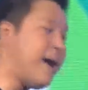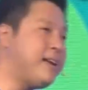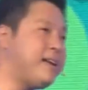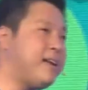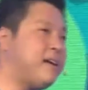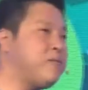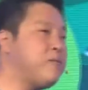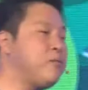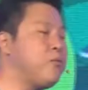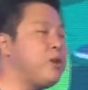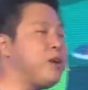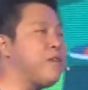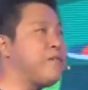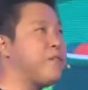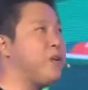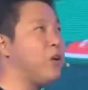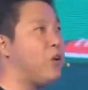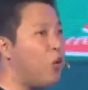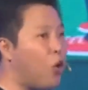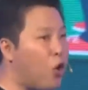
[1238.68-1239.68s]
And then
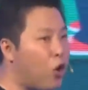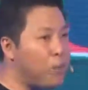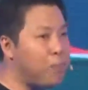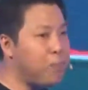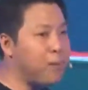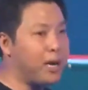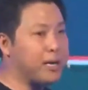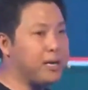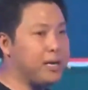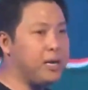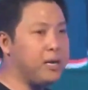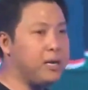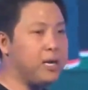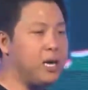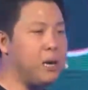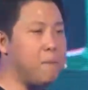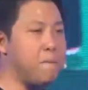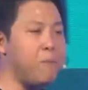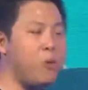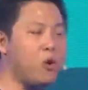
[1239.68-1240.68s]
with your own money,
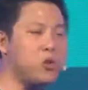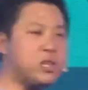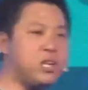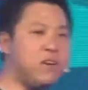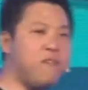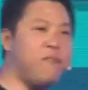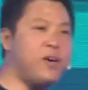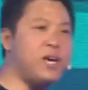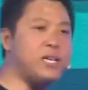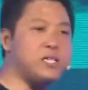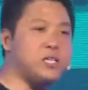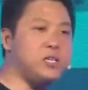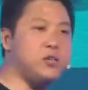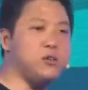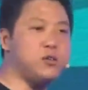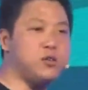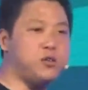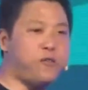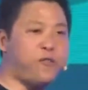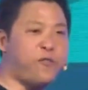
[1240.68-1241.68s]
it motivates
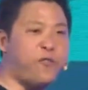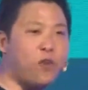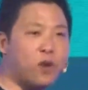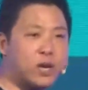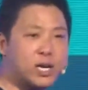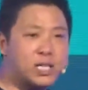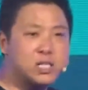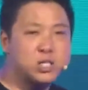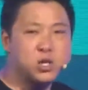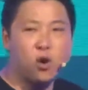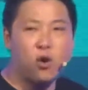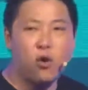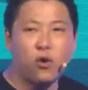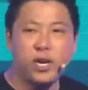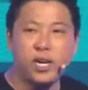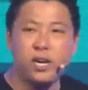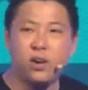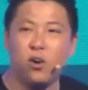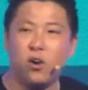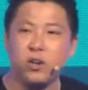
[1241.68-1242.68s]
you to focus
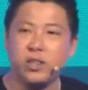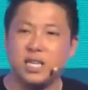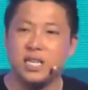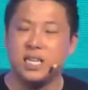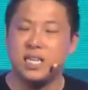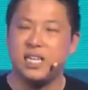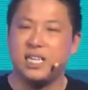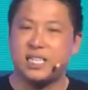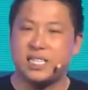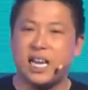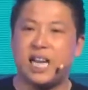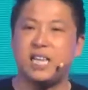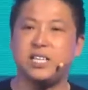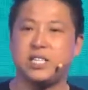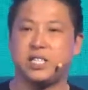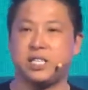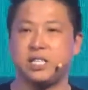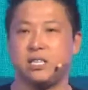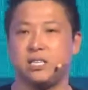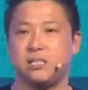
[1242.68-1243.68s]
only on the
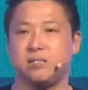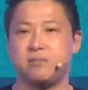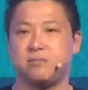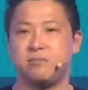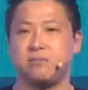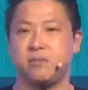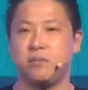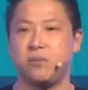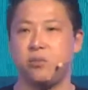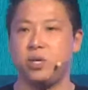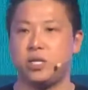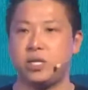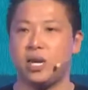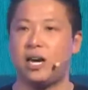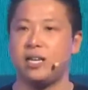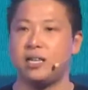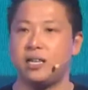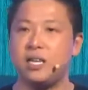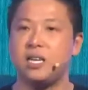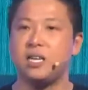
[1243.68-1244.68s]
essential, which
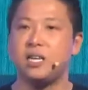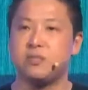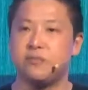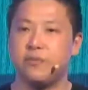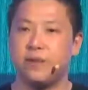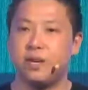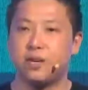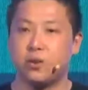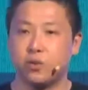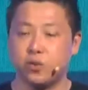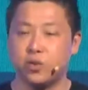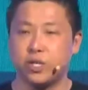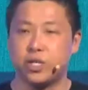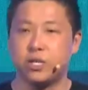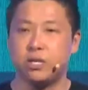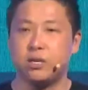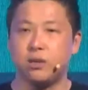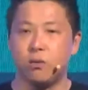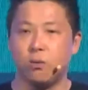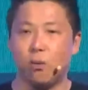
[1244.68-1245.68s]
I think is very
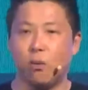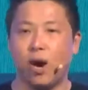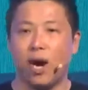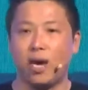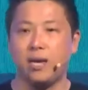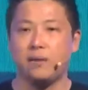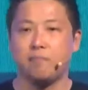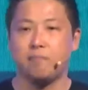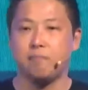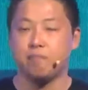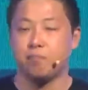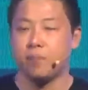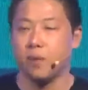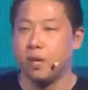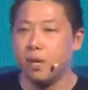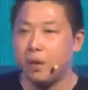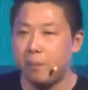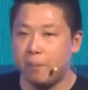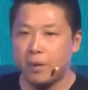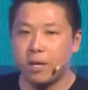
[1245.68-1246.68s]
crucial. Why?
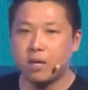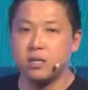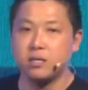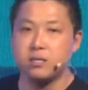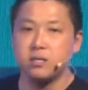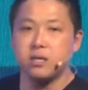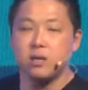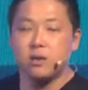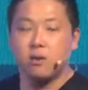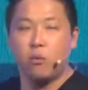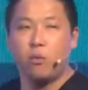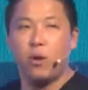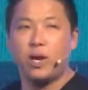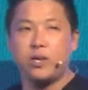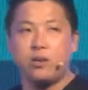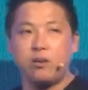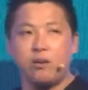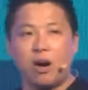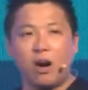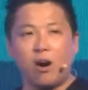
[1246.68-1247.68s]
Because
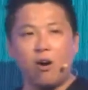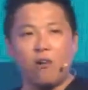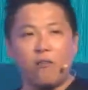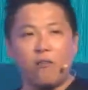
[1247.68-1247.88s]
when you are